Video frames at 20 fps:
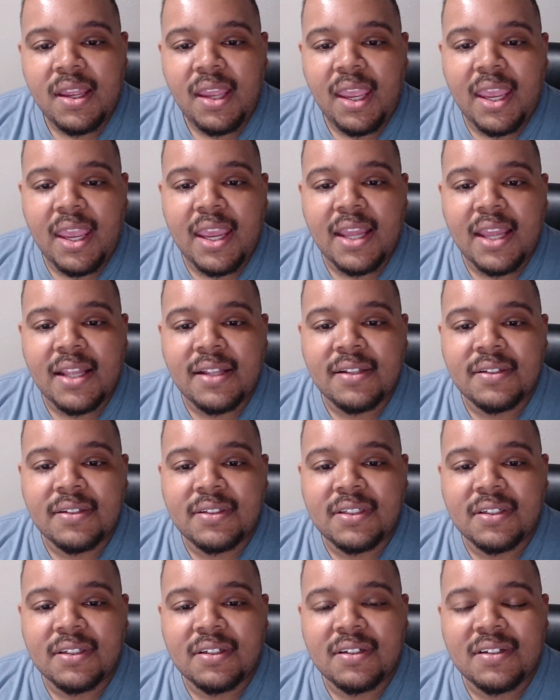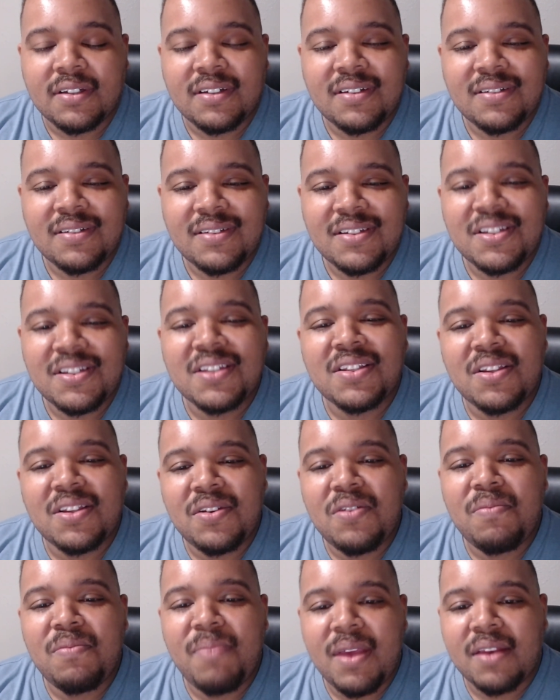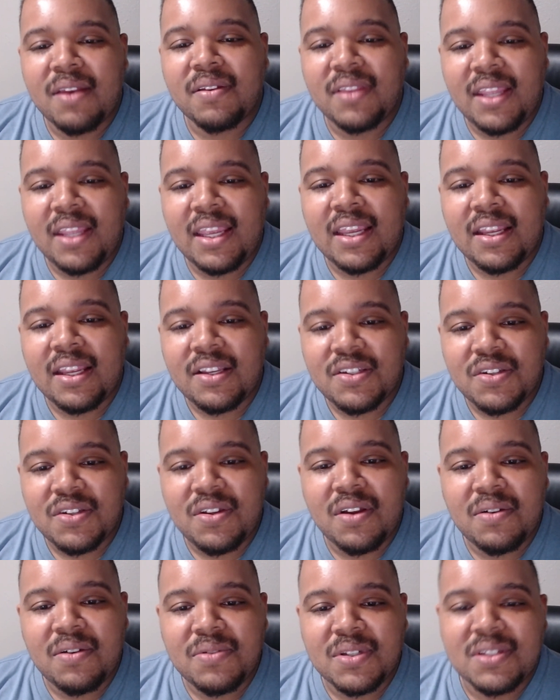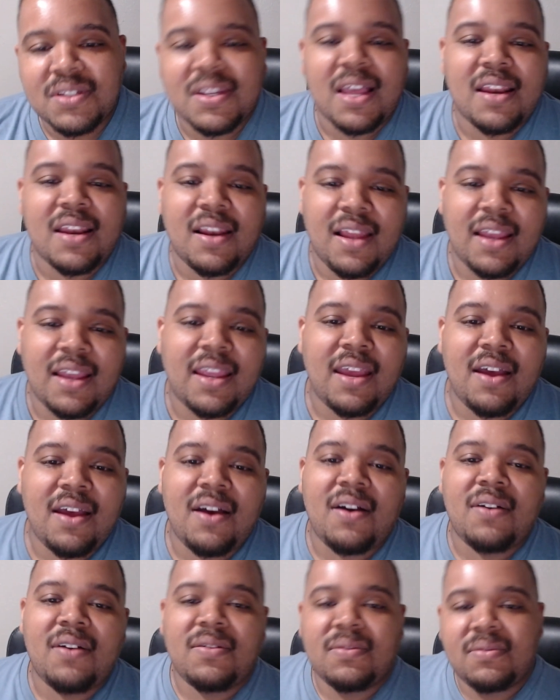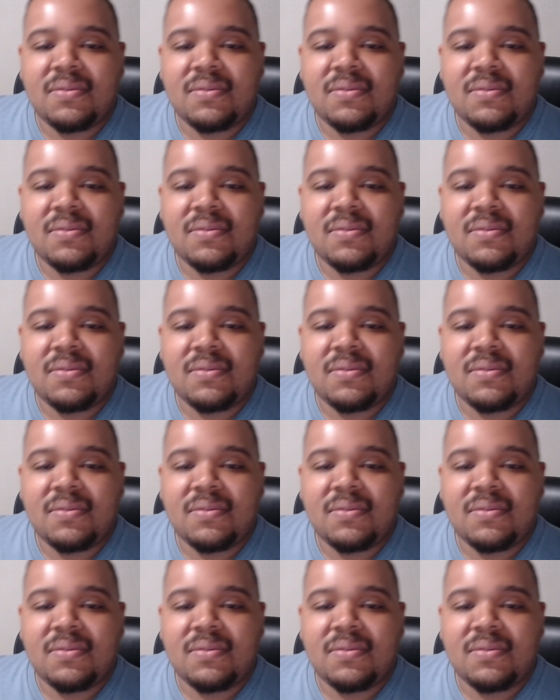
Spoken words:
and to do better things. Just kind of like how